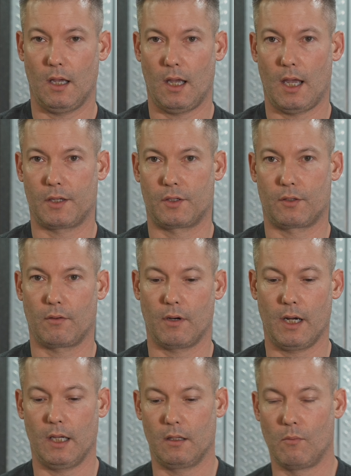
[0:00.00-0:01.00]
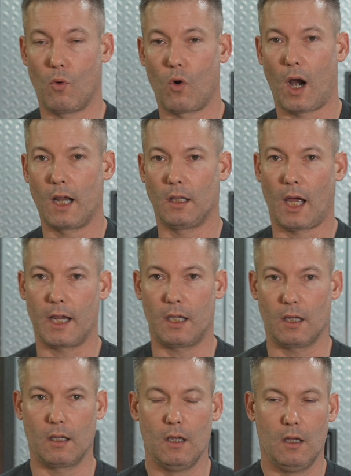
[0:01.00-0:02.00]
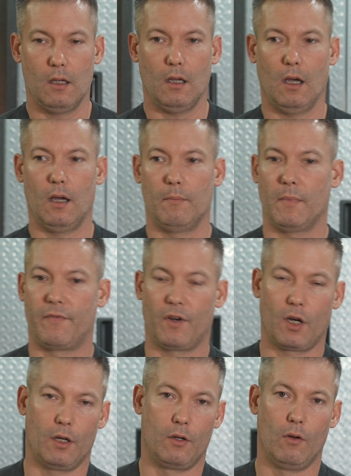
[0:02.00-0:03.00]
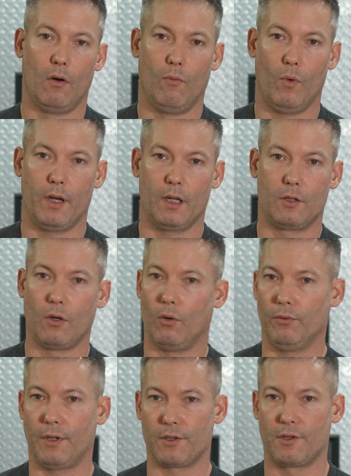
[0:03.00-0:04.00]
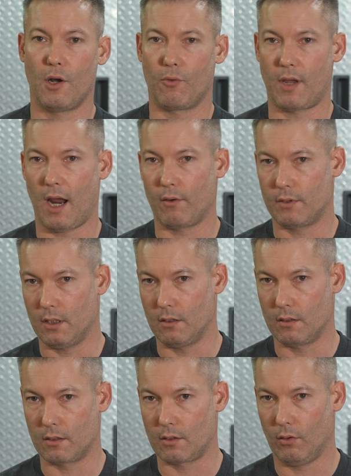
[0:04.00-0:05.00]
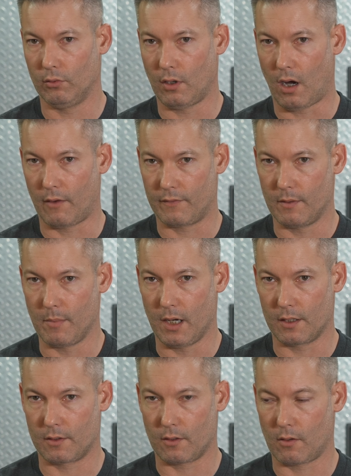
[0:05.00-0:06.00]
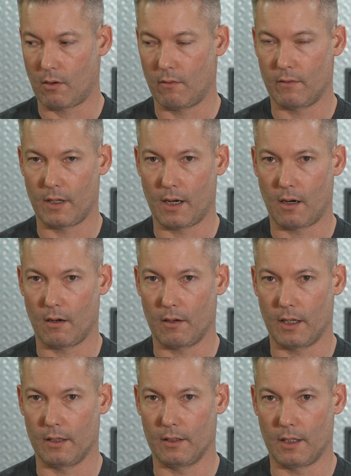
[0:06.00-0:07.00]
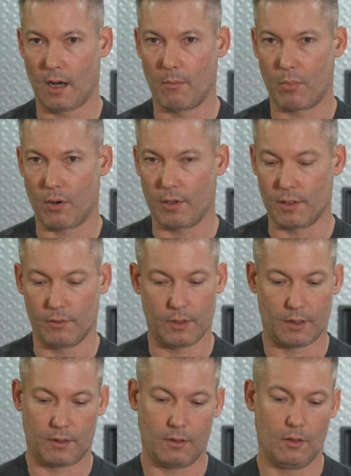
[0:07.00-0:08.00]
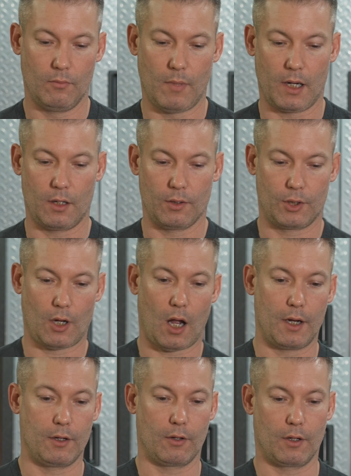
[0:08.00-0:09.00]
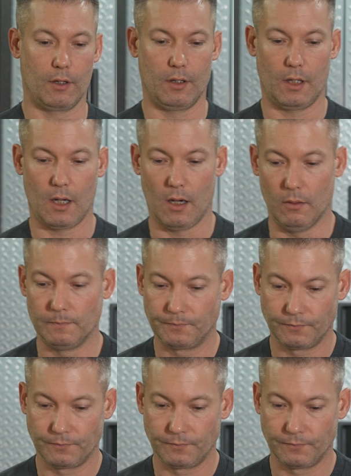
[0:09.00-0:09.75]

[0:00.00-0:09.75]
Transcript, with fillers: S3, the more I like it. Um, if you're going to do a windage hold, there's no counting. You just hold off. The minutes are over there in the number, and you just you make your shot, and you're good to go.